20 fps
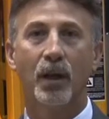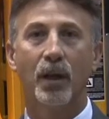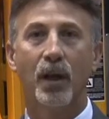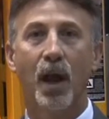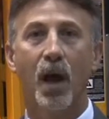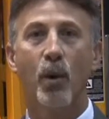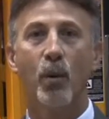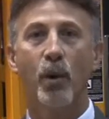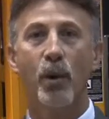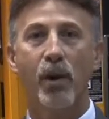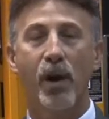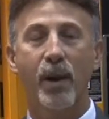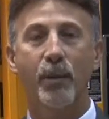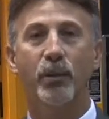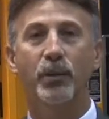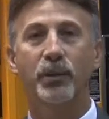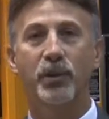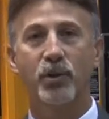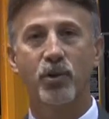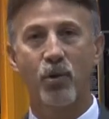Now we're
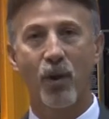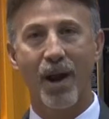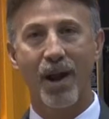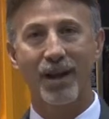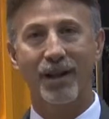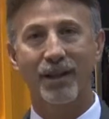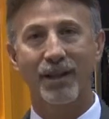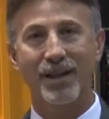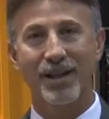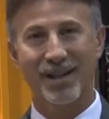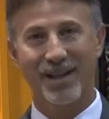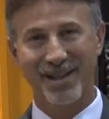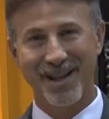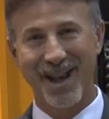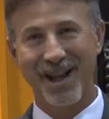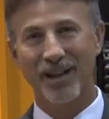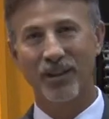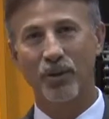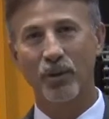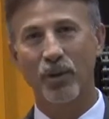able to track the
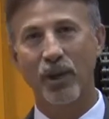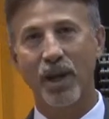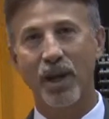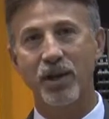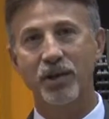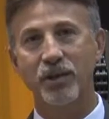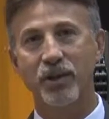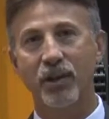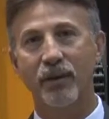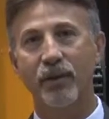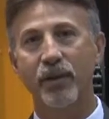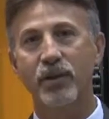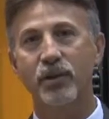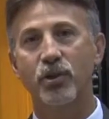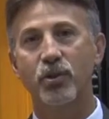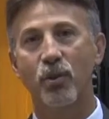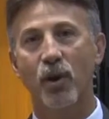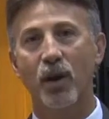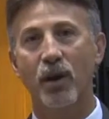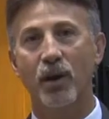exact location of
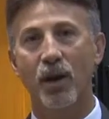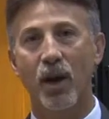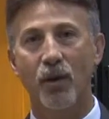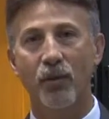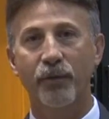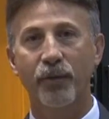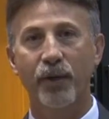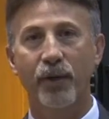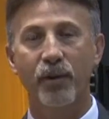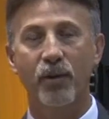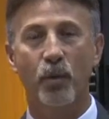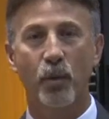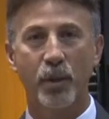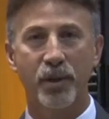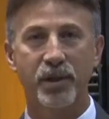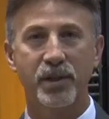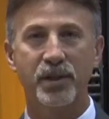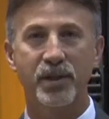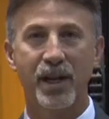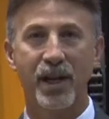each truck outfitted
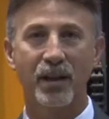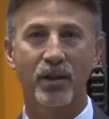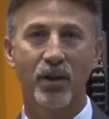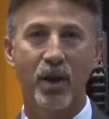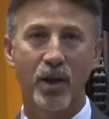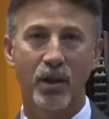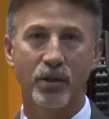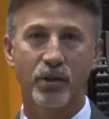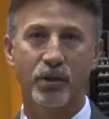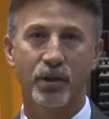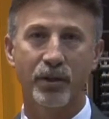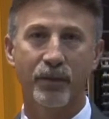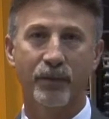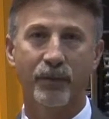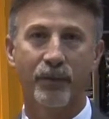with this technology.